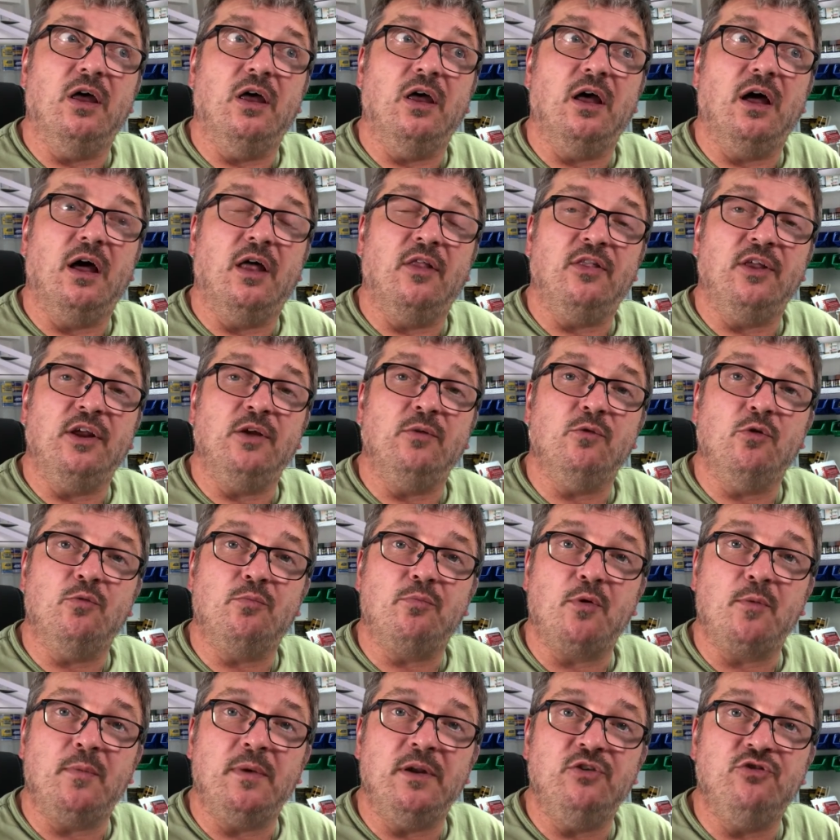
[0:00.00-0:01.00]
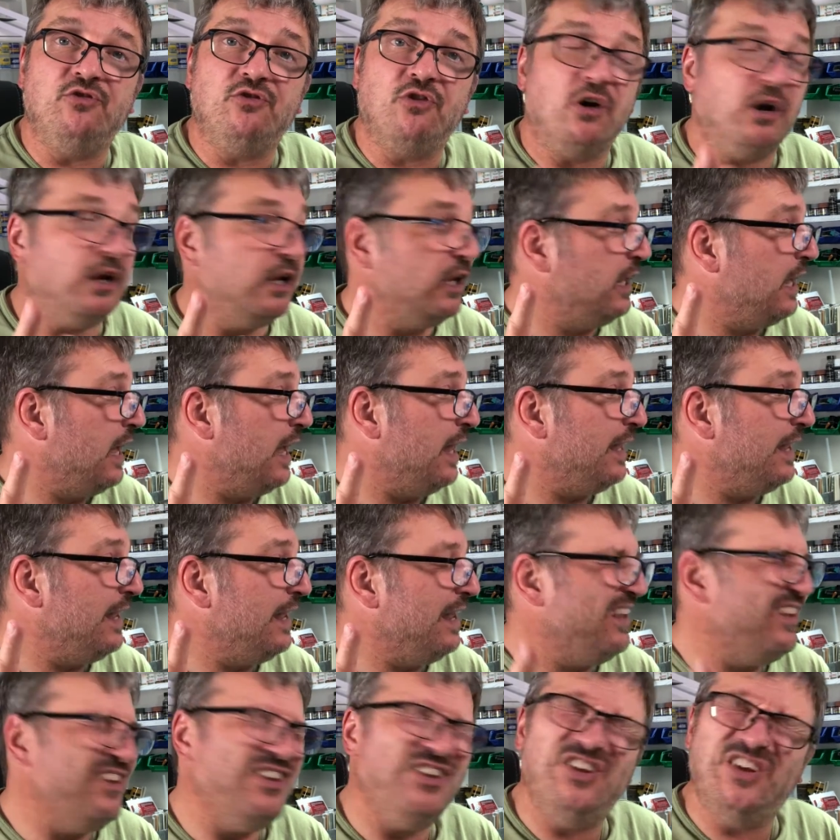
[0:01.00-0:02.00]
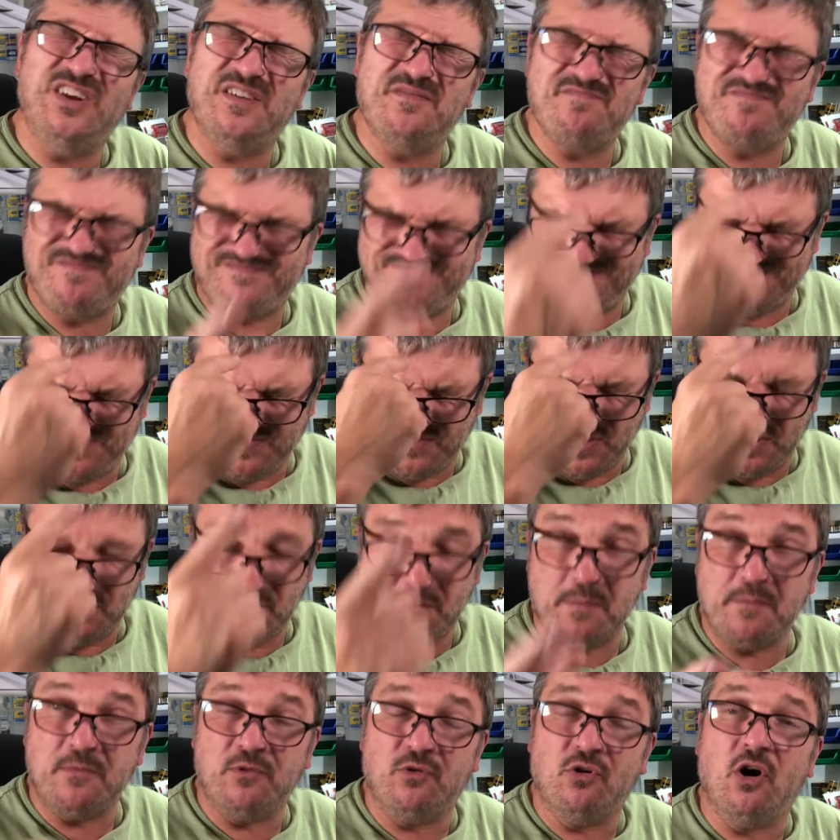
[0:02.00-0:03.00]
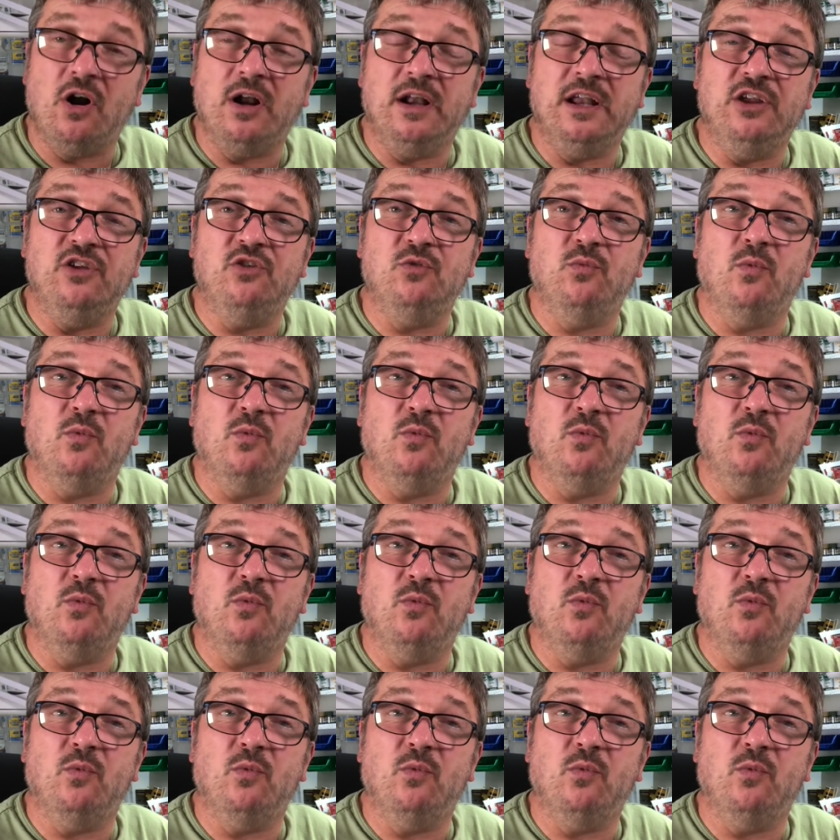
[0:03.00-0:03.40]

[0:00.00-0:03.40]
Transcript: I think we'll probably try and get into. If I remember rightly, it's